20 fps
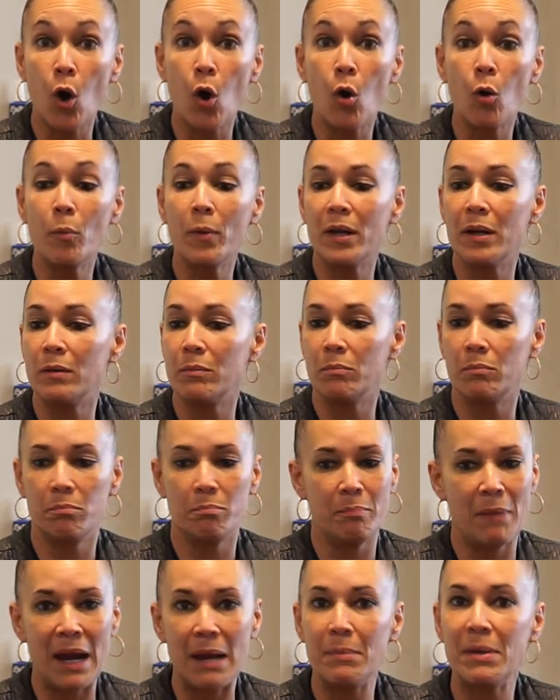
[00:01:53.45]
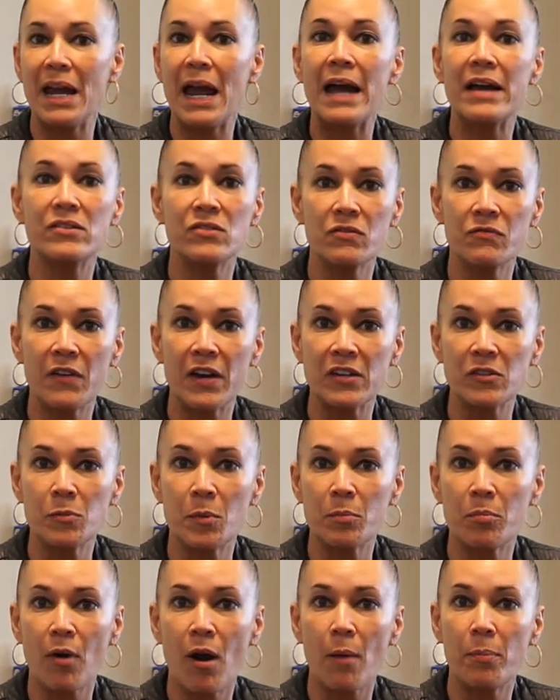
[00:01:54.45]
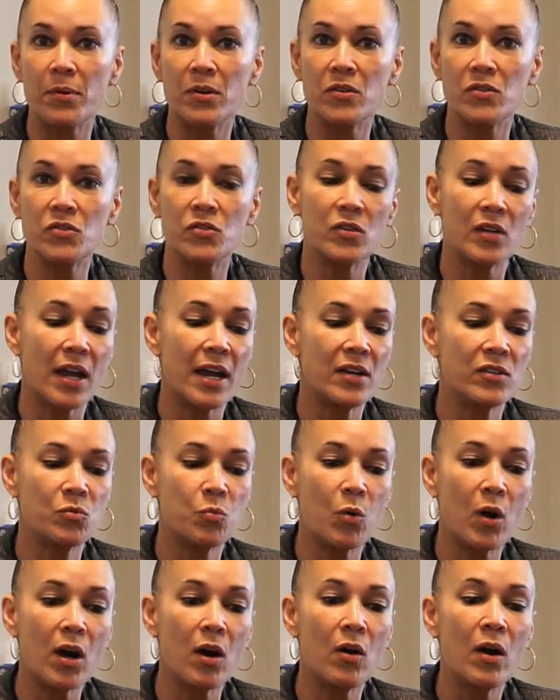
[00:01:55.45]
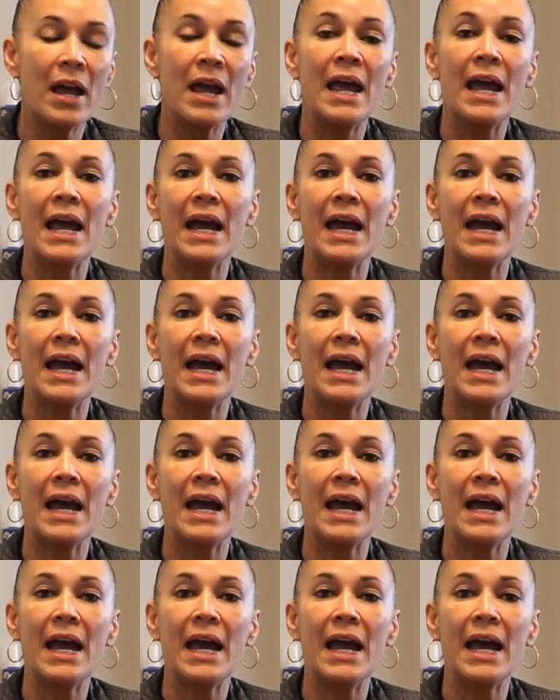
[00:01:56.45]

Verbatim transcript: home and maybe has investment properties as well,